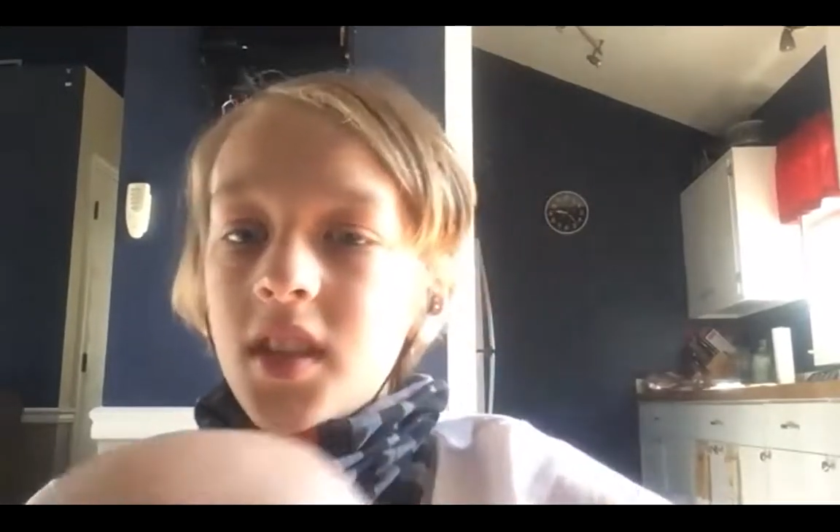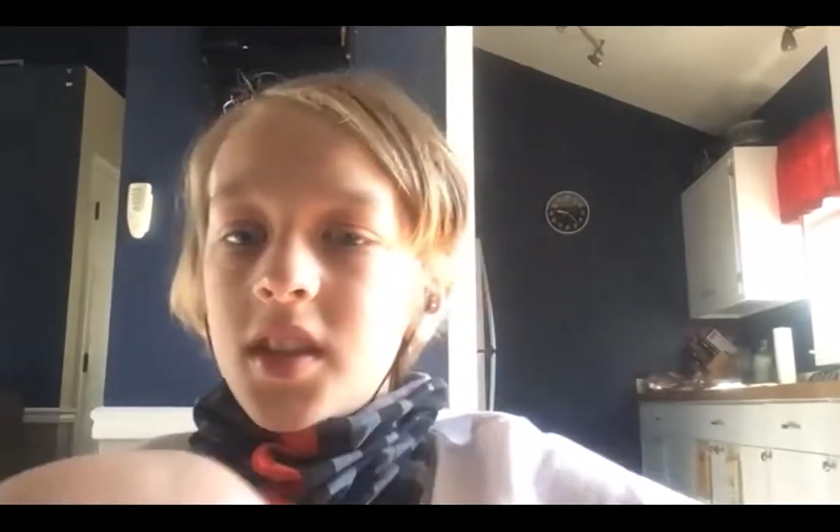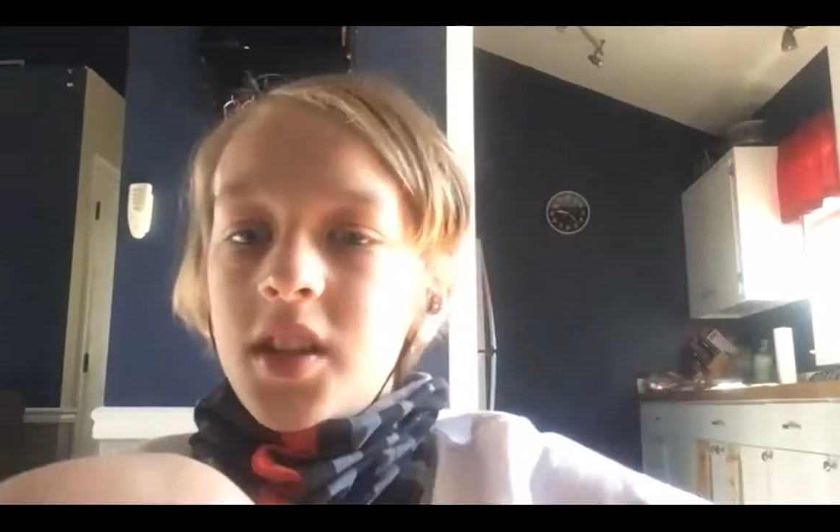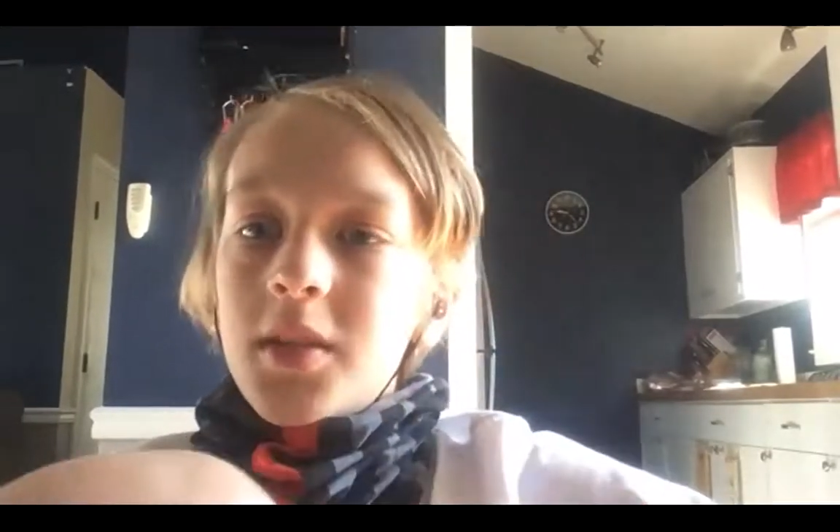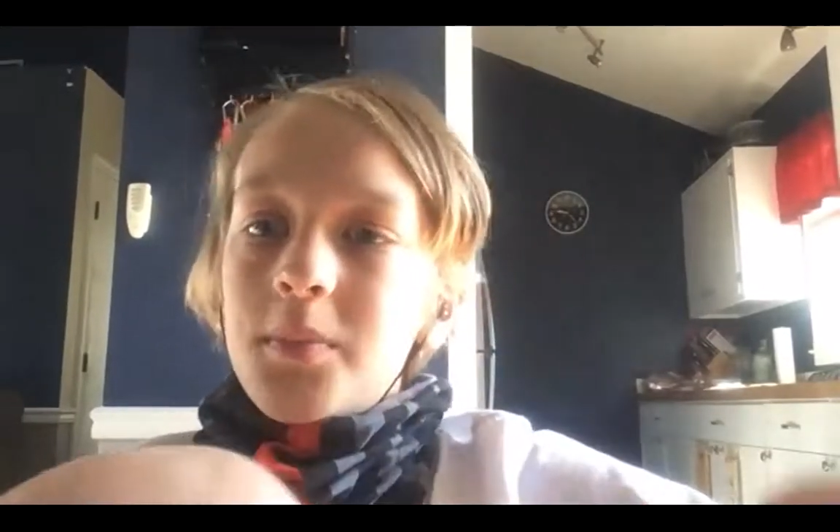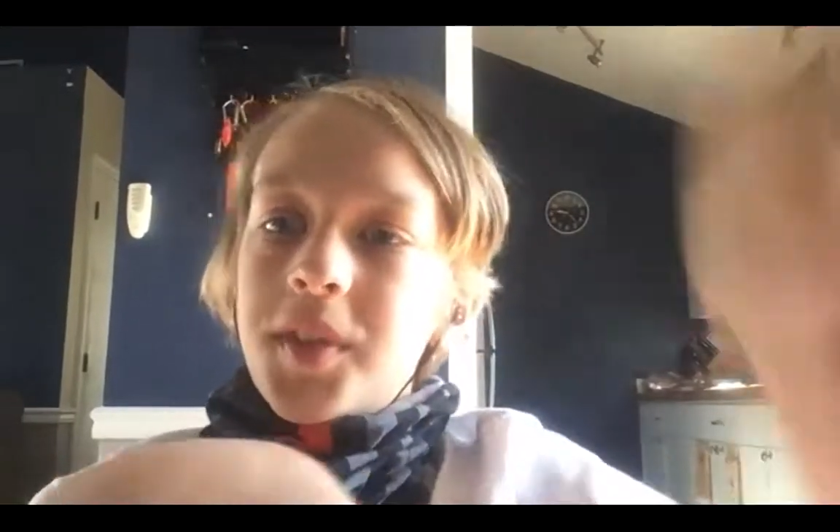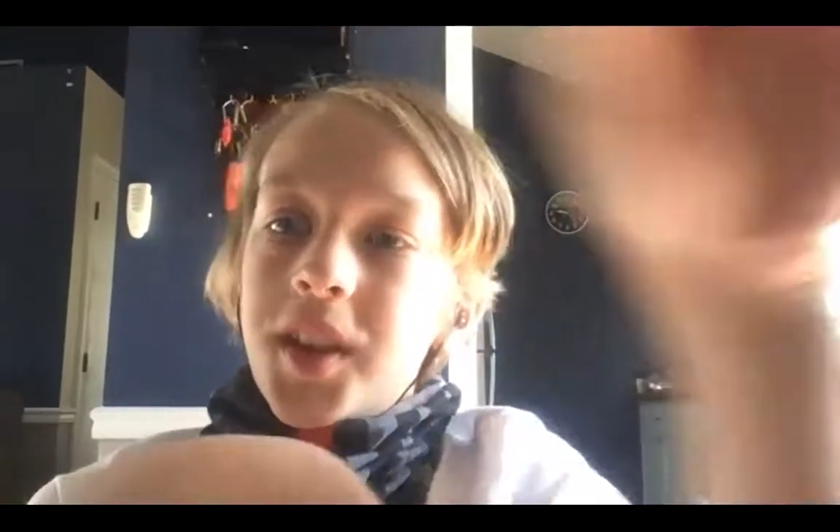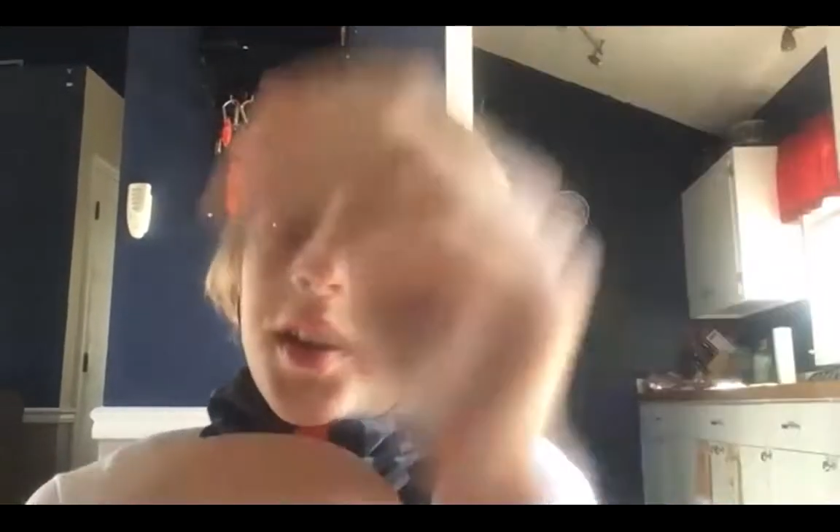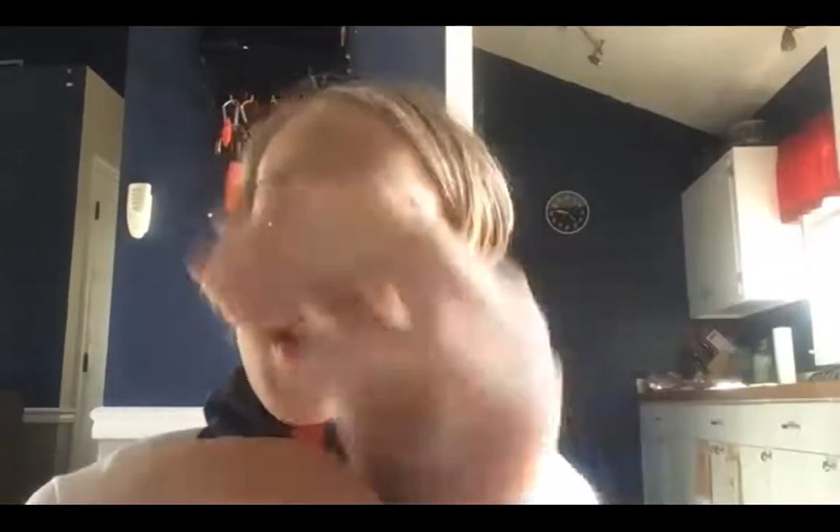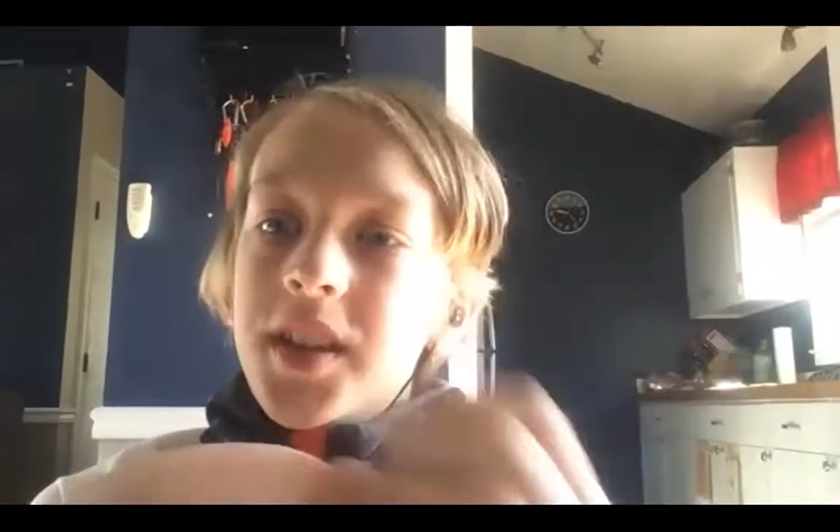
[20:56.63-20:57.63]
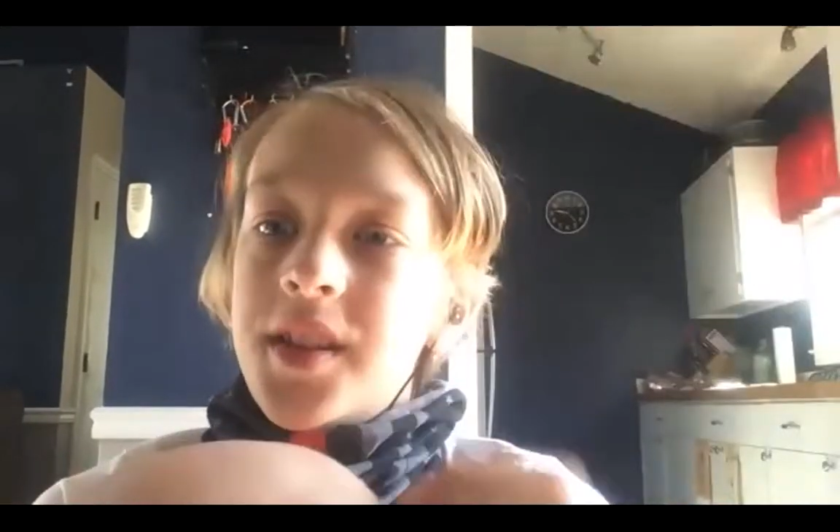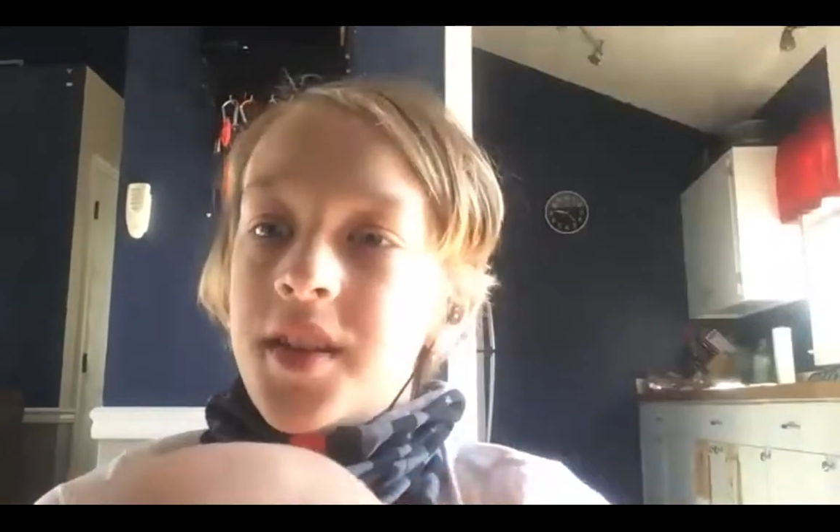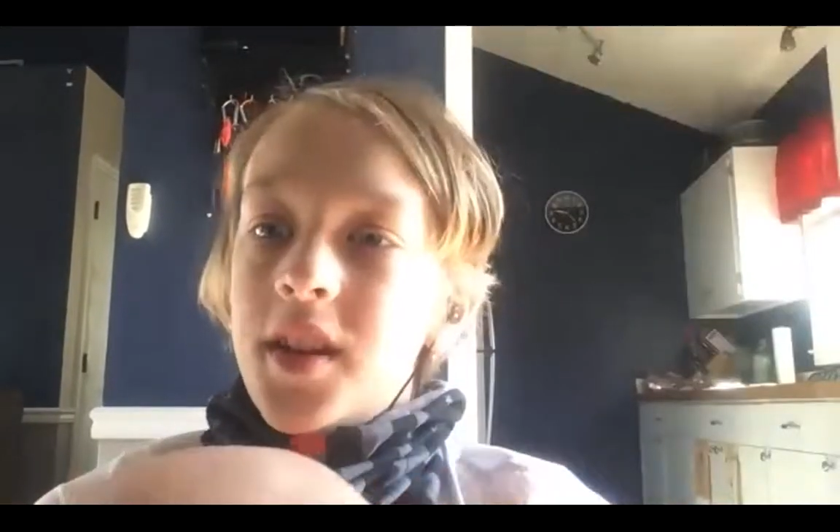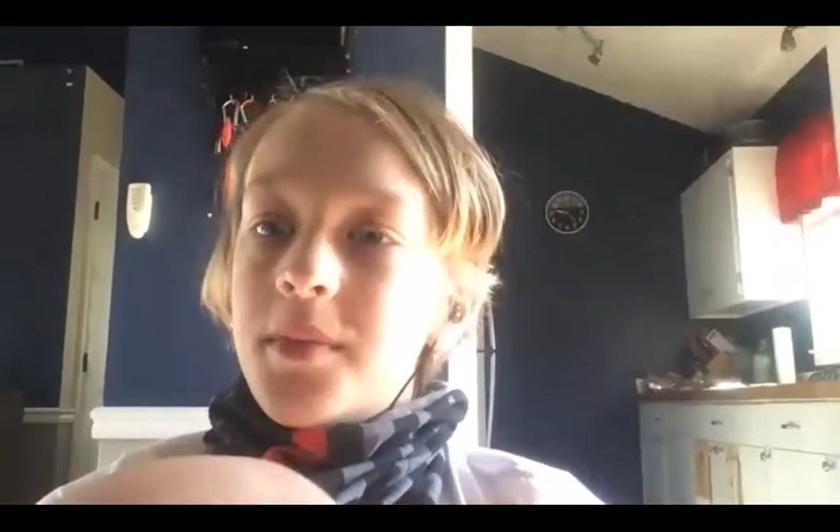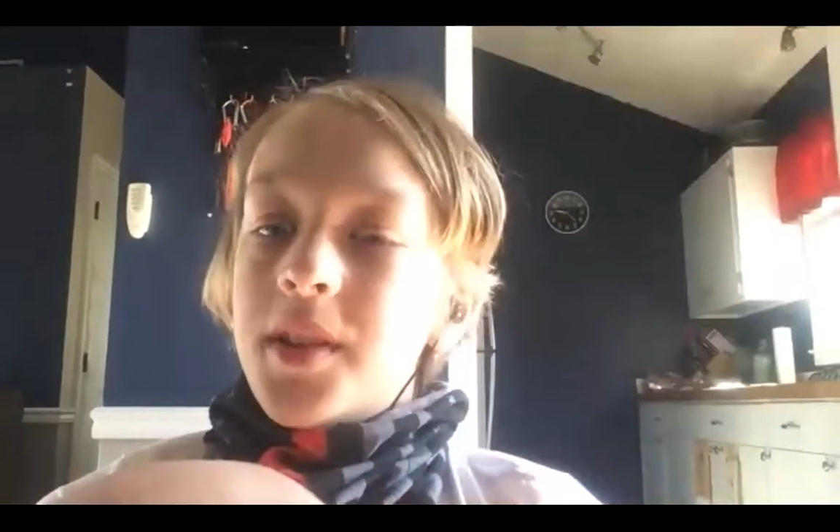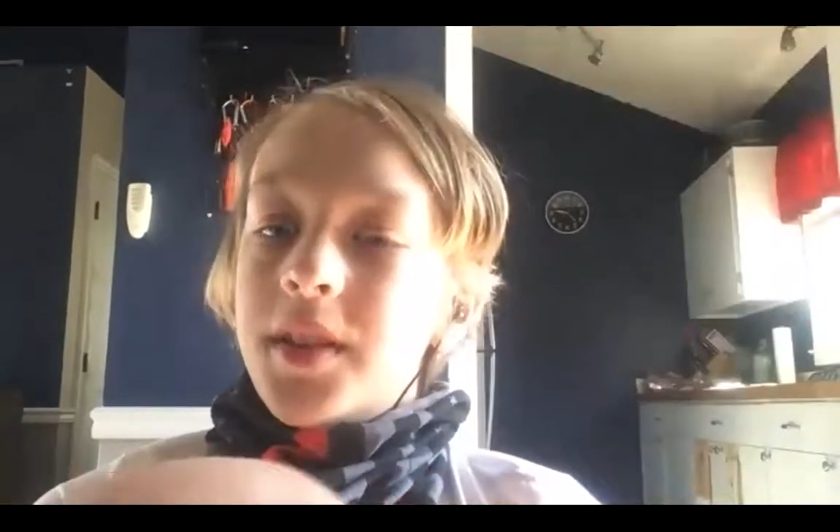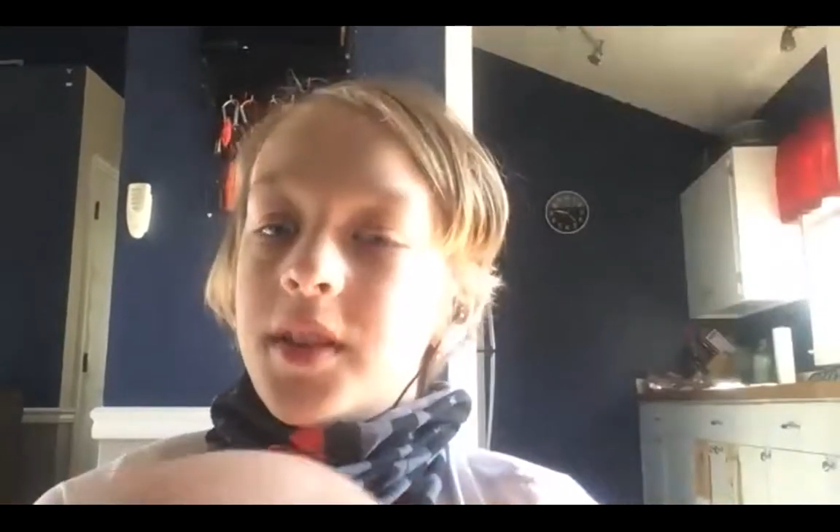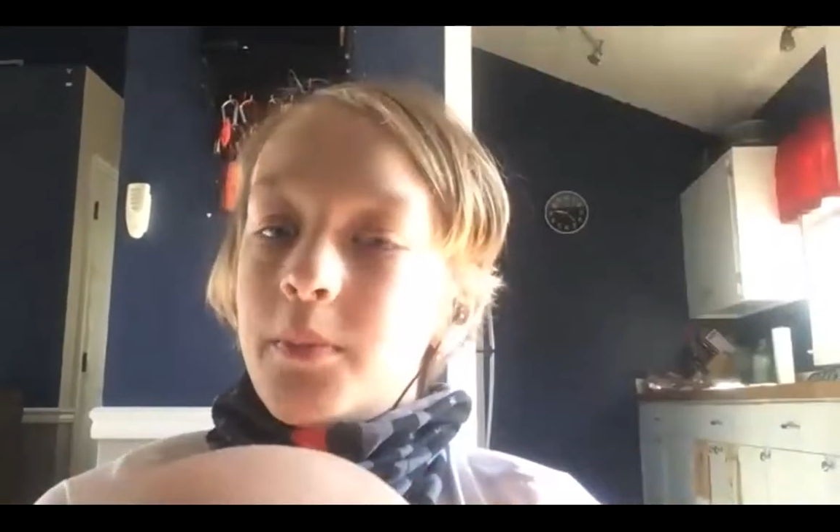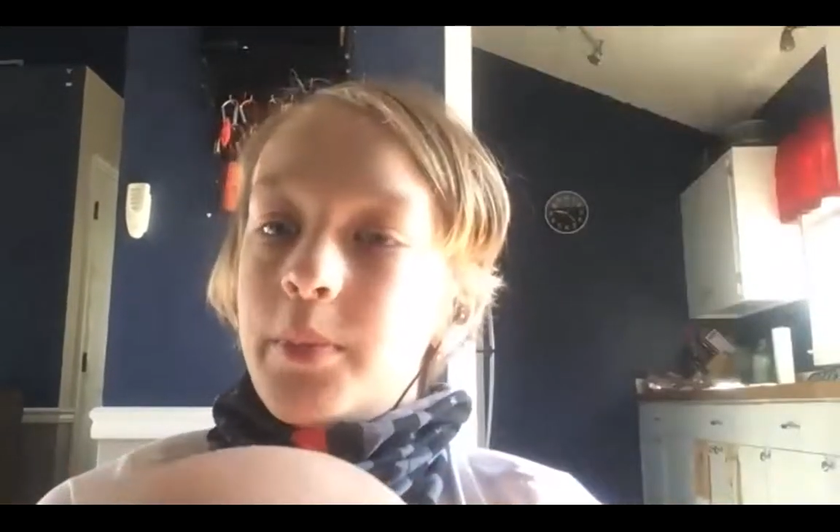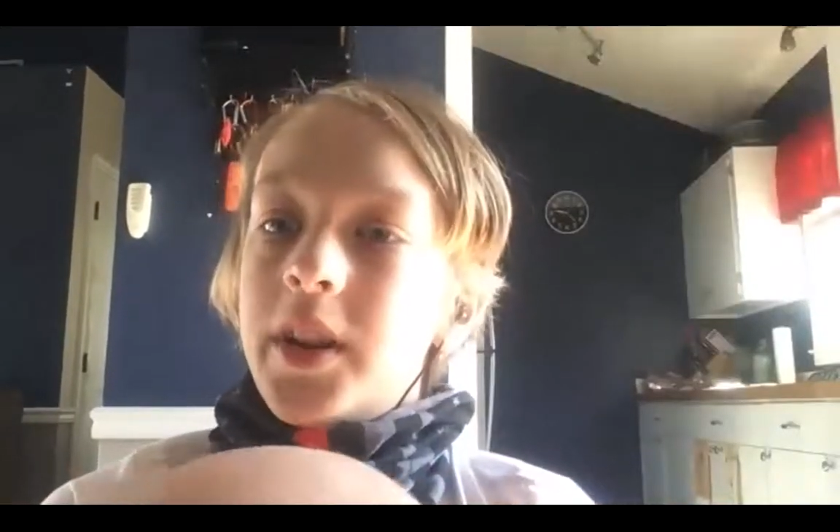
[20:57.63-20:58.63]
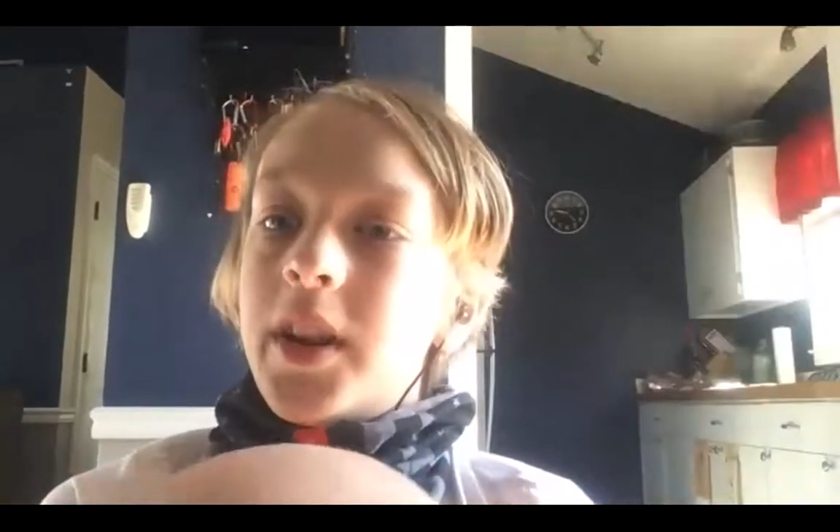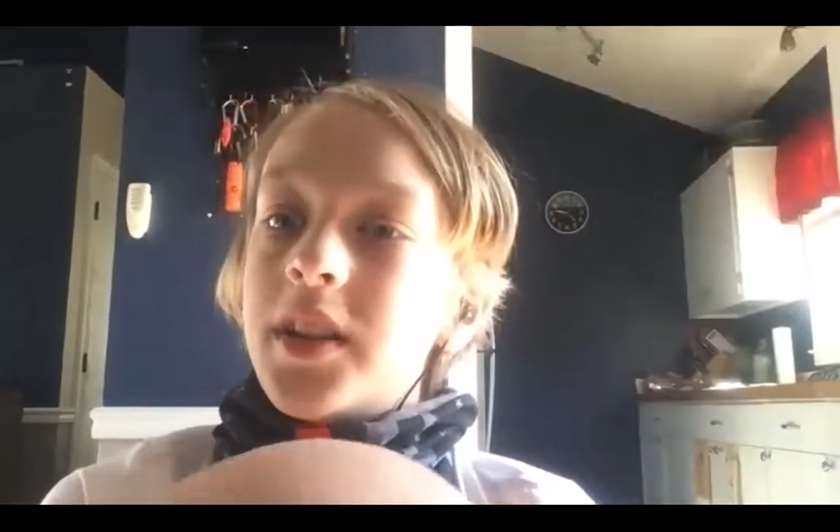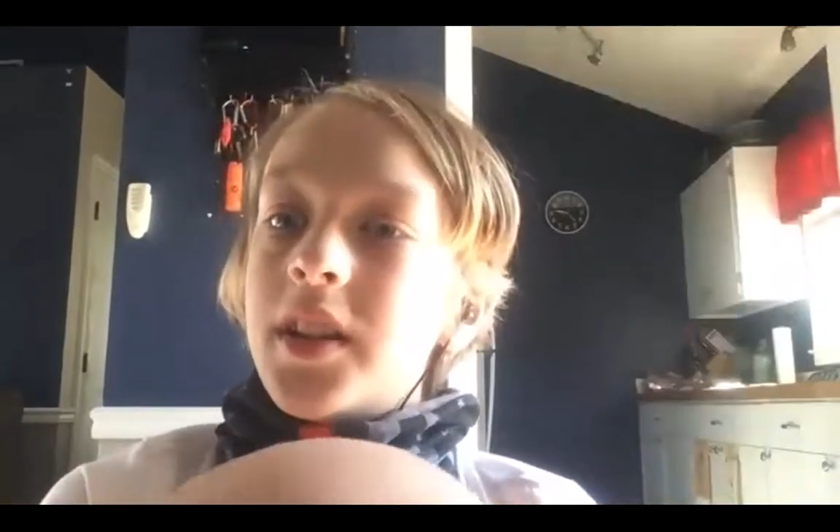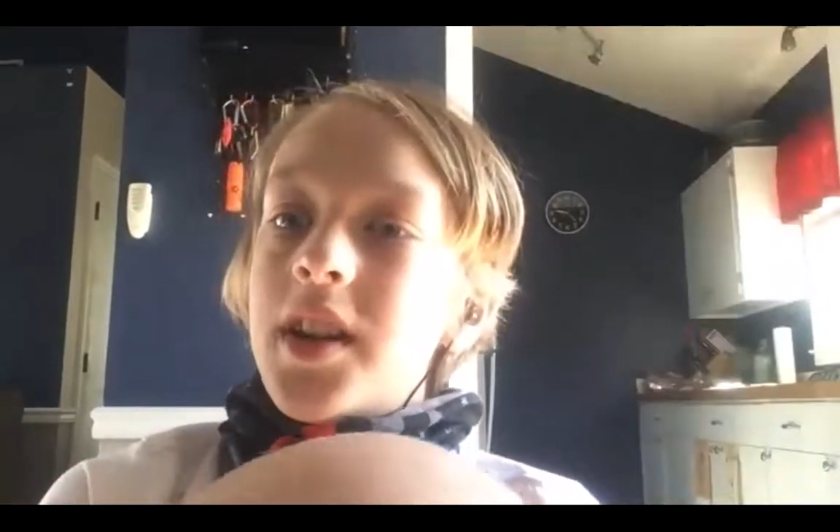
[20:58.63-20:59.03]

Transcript: your blood heats up because your blood